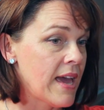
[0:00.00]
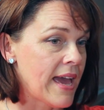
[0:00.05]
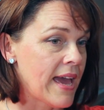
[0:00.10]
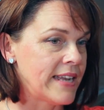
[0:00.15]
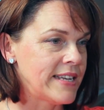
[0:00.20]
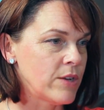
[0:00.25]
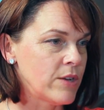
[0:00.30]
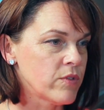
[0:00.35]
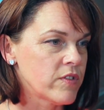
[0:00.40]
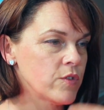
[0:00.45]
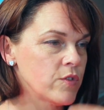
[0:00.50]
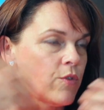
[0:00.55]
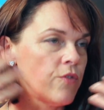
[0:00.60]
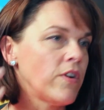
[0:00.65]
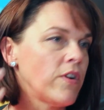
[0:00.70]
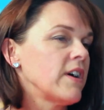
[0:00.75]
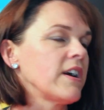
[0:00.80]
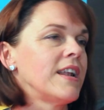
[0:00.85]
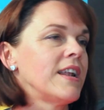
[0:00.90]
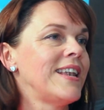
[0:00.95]
And it was sort
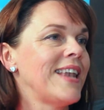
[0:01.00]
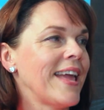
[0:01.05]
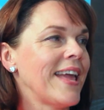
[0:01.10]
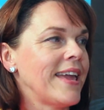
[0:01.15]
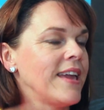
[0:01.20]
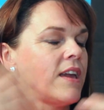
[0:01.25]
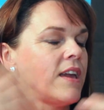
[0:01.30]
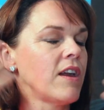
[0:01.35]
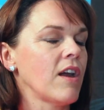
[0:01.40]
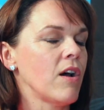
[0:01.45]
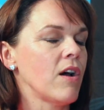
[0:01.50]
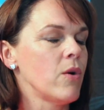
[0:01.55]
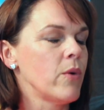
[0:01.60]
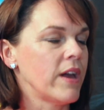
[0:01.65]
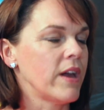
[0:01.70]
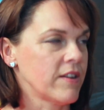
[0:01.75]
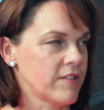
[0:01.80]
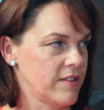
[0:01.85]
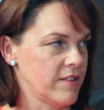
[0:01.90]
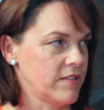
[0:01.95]
of like a letting go
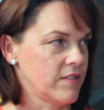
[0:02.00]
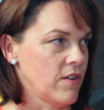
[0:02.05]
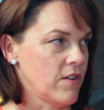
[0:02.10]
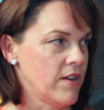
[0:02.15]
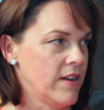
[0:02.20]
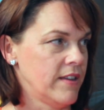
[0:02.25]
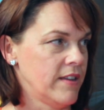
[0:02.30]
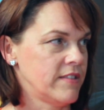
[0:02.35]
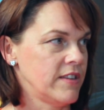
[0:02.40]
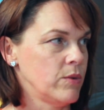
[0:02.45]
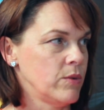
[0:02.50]
exercise.